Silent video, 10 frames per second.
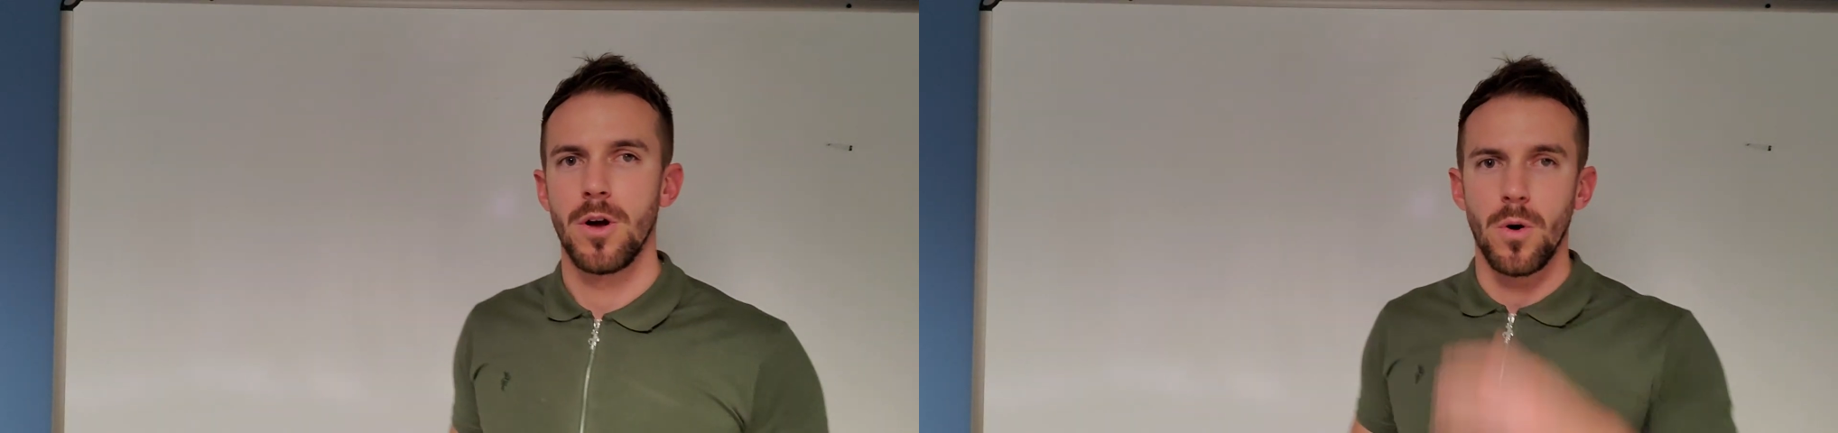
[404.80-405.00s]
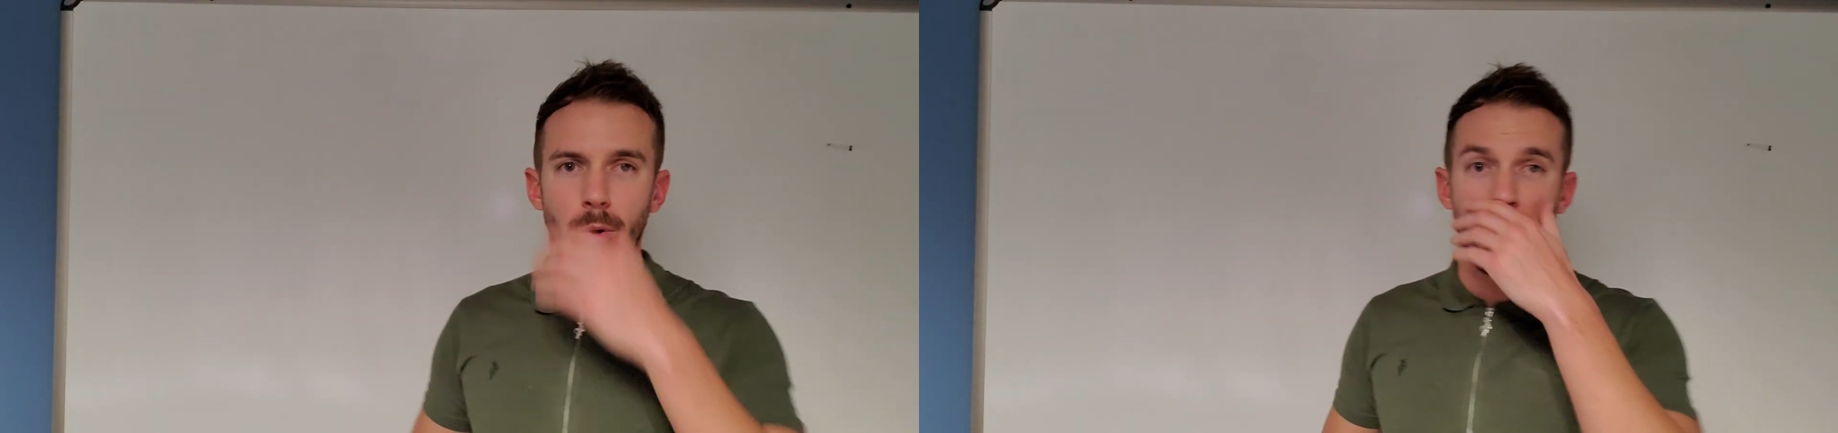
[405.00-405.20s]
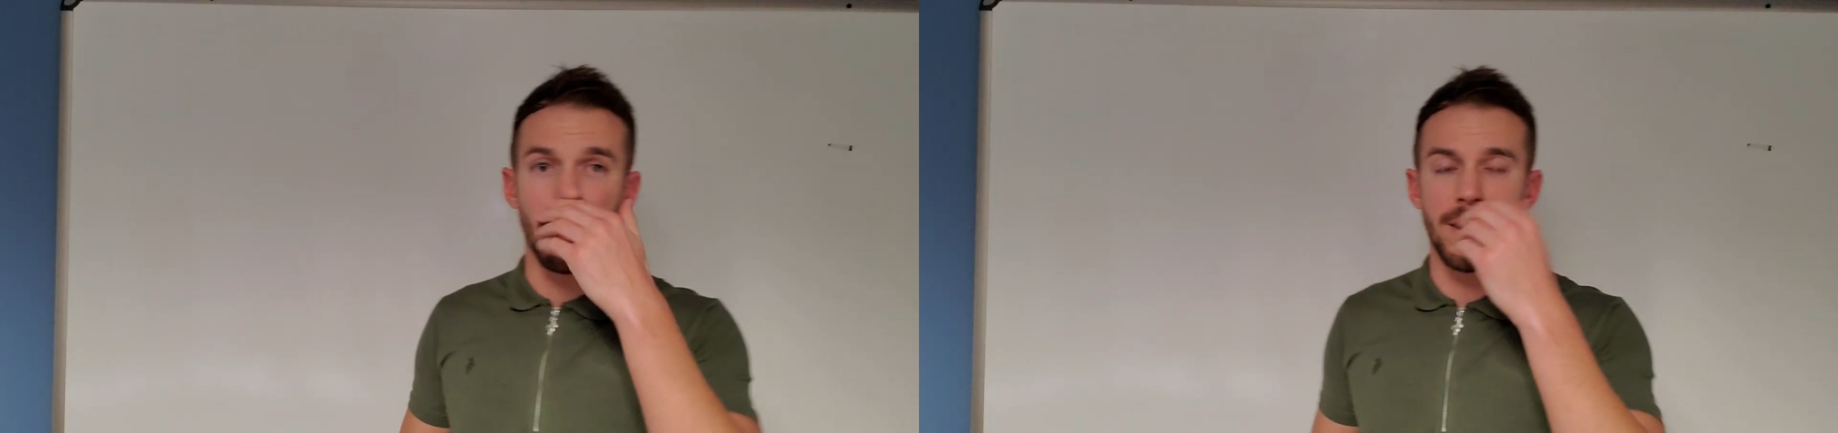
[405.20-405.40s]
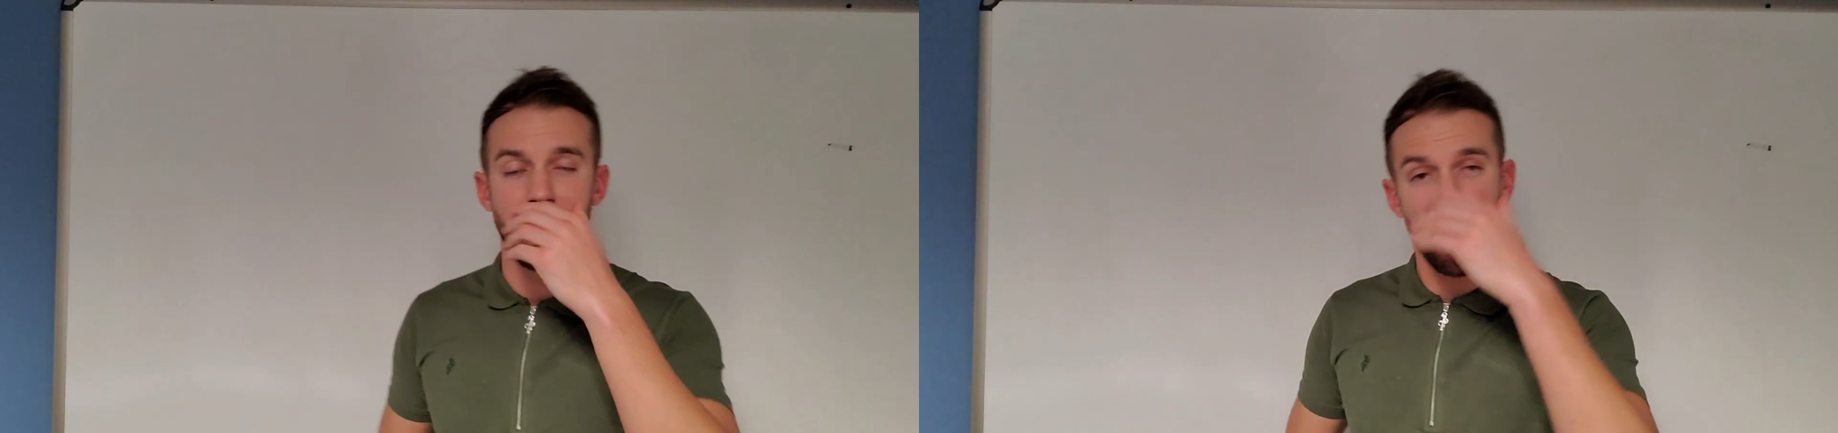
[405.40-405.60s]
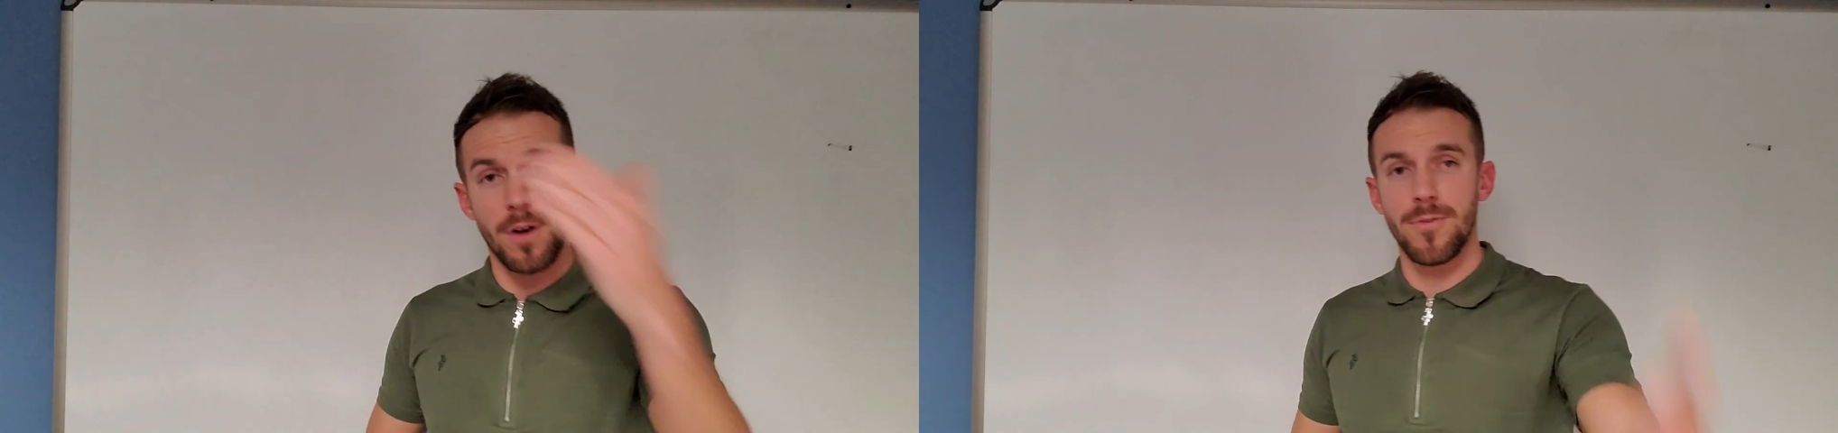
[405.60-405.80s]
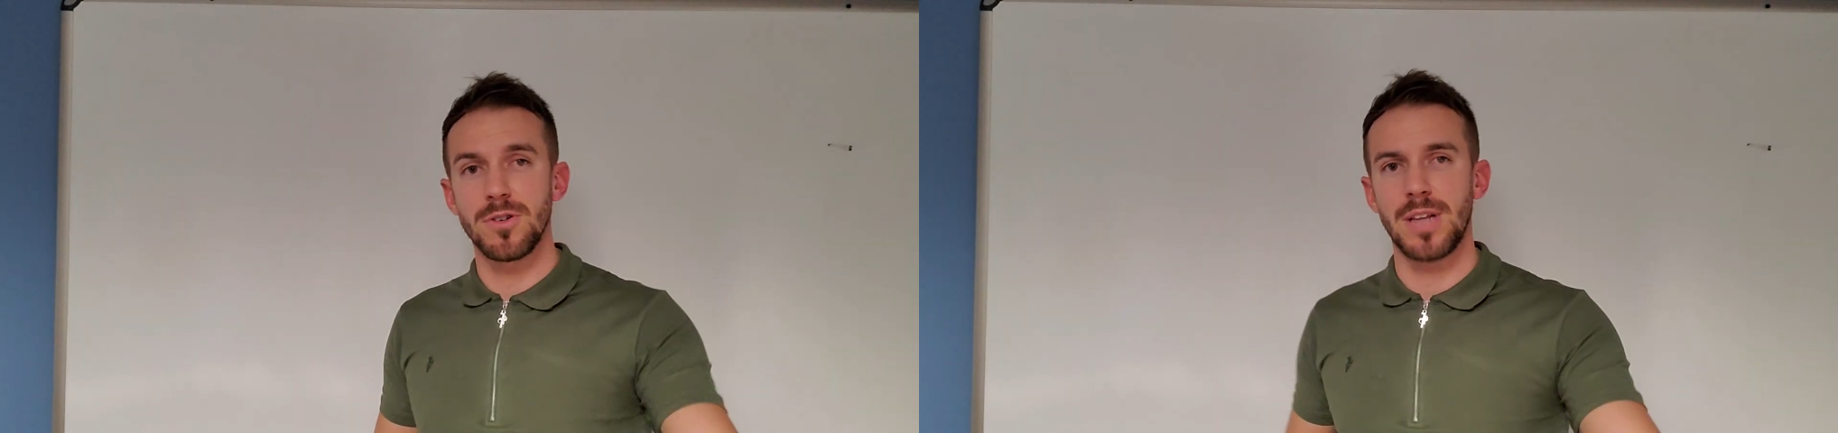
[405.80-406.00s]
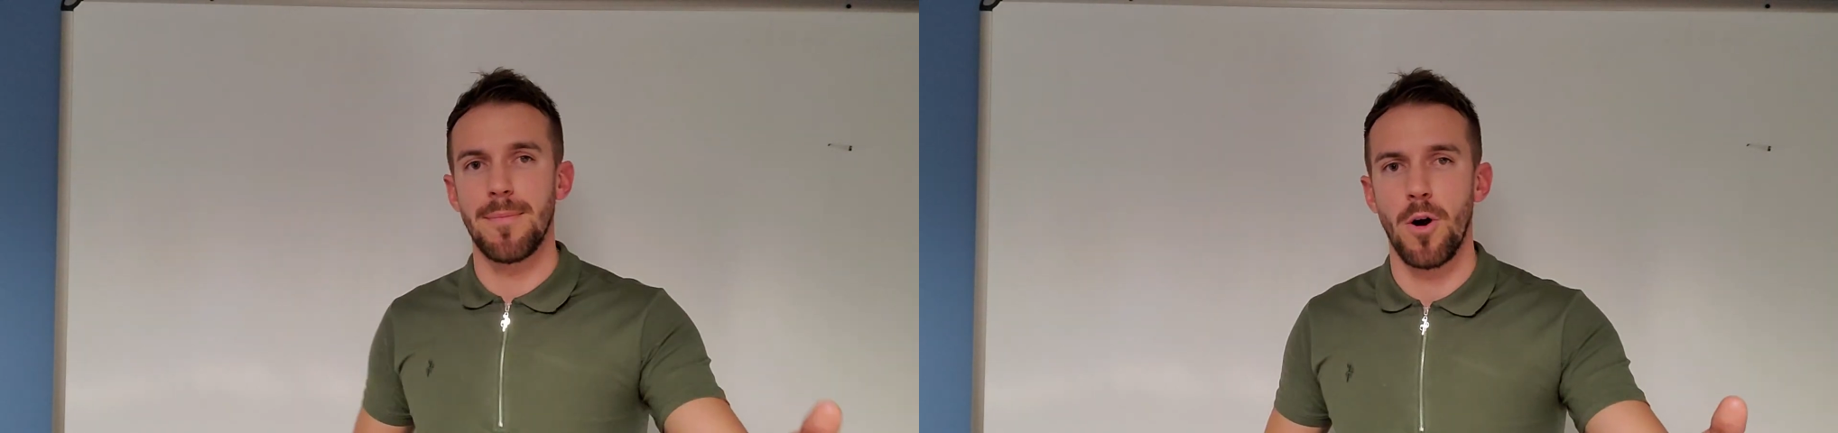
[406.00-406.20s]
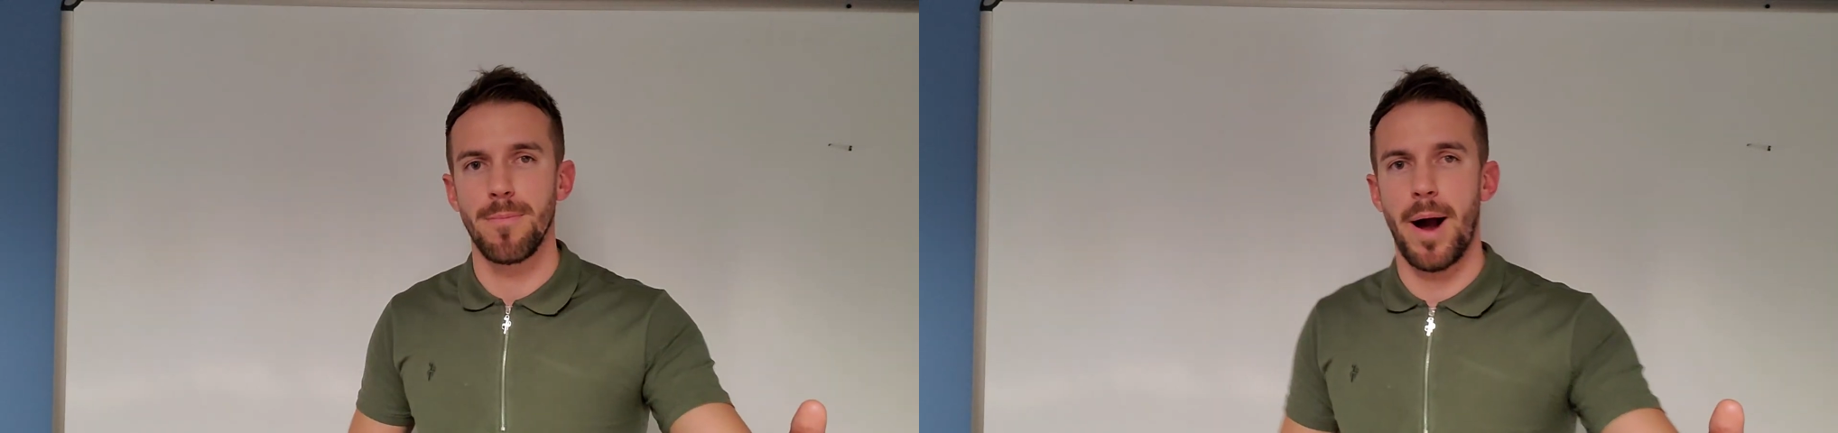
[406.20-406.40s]
Or if they are a
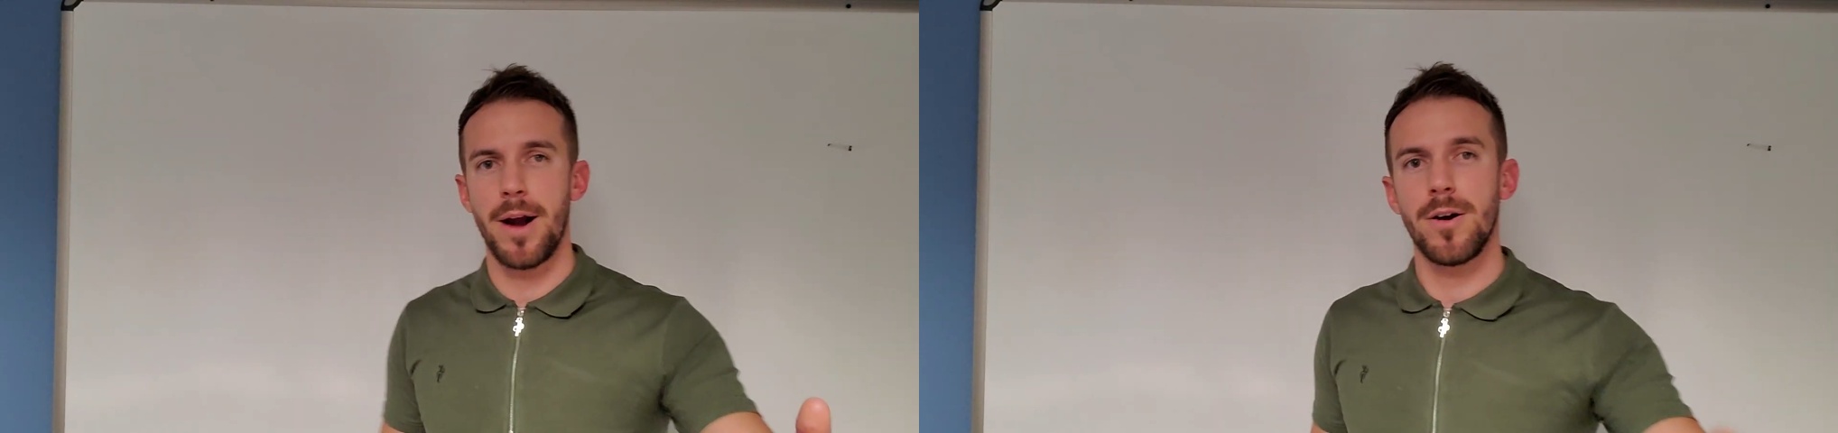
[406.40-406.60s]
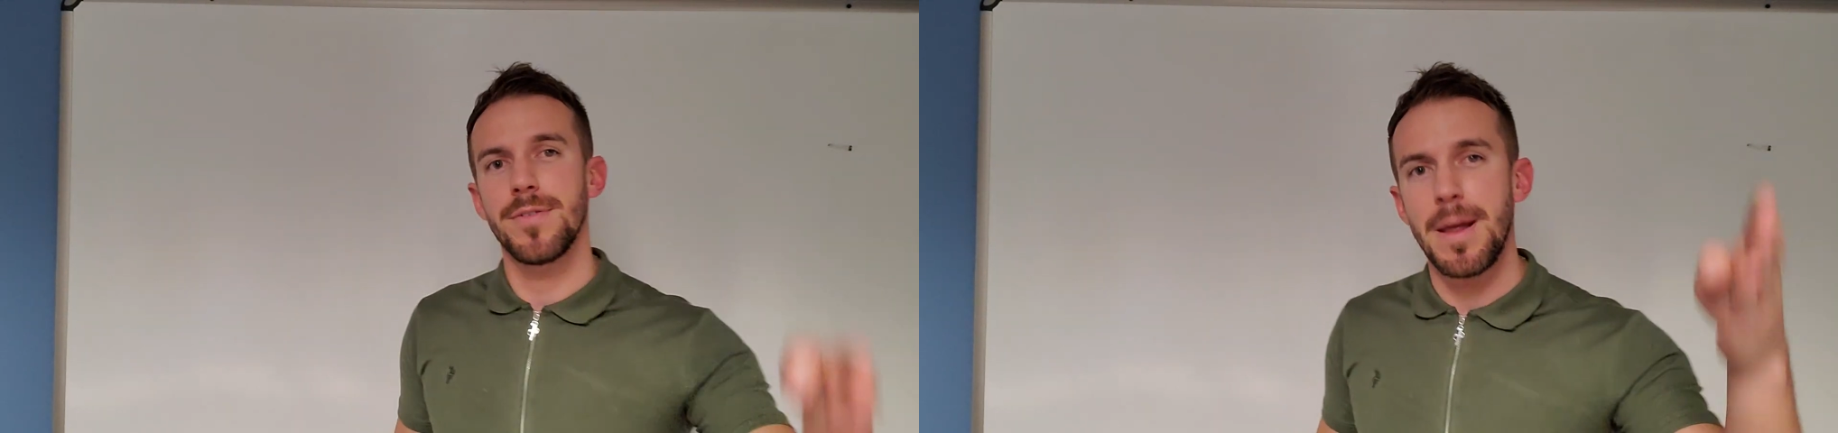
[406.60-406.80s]
first-time homebuyer,